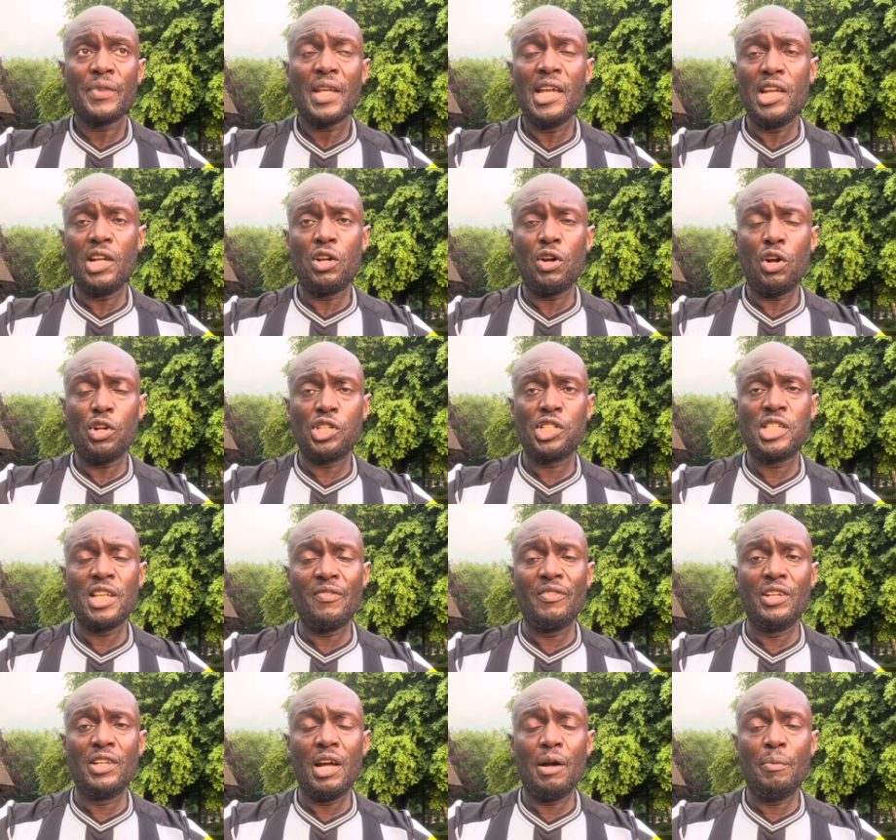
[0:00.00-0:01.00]
he costs
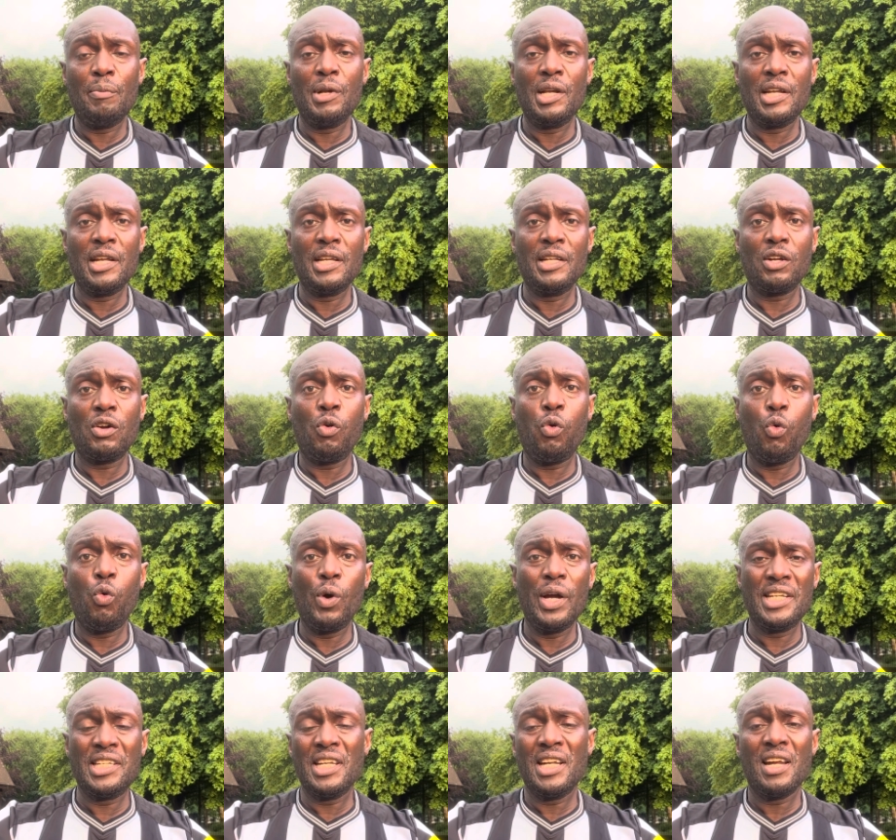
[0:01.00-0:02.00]
7 million
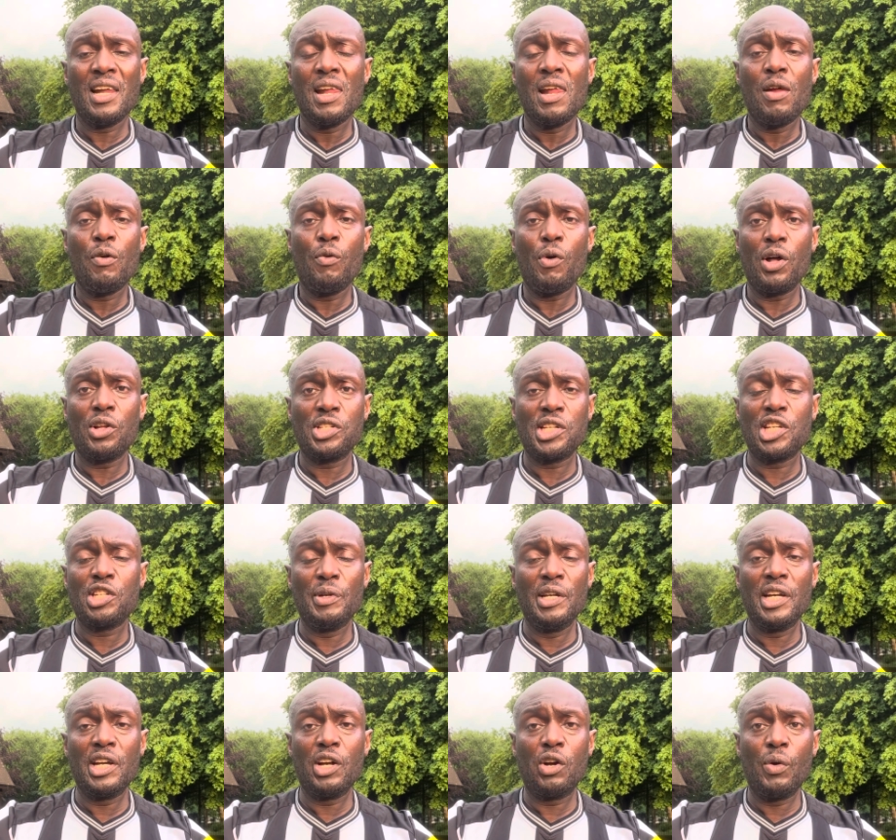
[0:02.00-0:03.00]
quid well 6
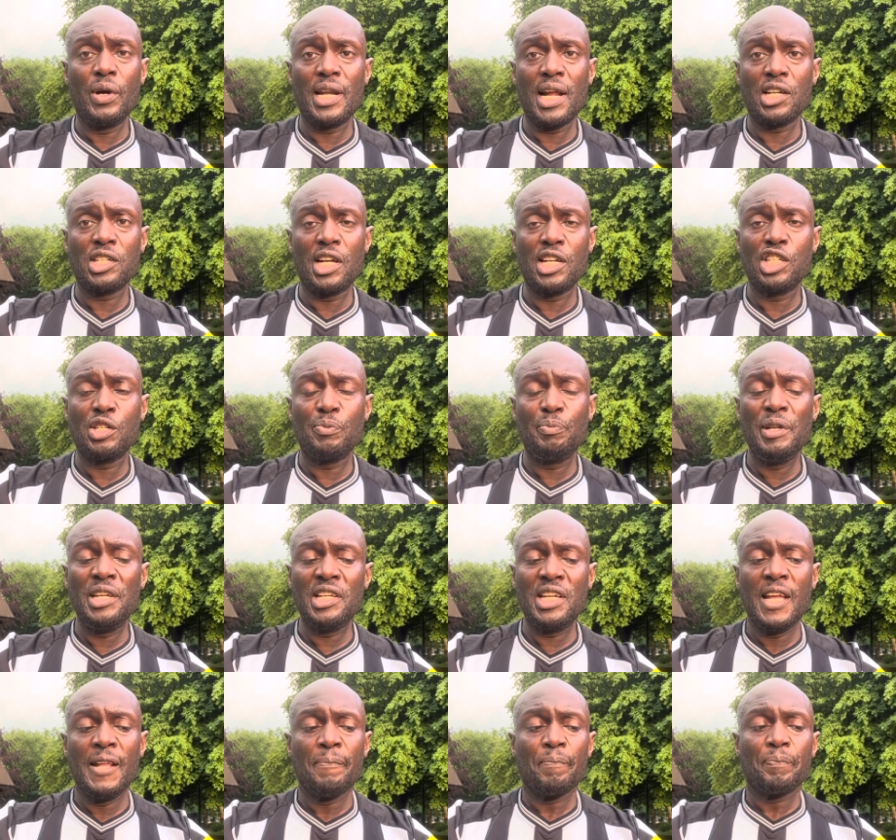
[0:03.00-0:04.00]
million quid as I speak